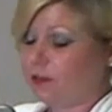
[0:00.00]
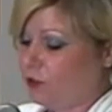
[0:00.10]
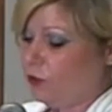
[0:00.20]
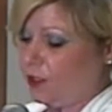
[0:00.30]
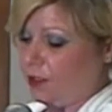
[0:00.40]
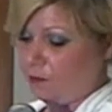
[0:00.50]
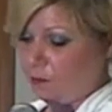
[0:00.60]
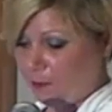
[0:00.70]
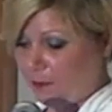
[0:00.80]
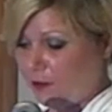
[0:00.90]
You can,
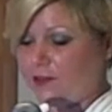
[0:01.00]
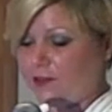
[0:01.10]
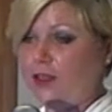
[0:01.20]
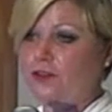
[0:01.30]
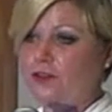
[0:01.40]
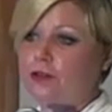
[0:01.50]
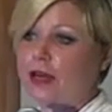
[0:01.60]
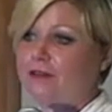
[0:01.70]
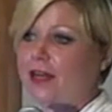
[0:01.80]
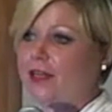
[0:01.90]
as long as you
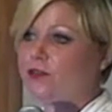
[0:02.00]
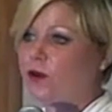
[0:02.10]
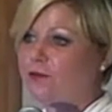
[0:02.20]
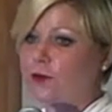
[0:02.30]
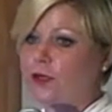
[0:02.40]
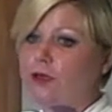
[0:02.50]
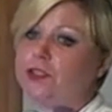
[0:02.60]
have an XY for it,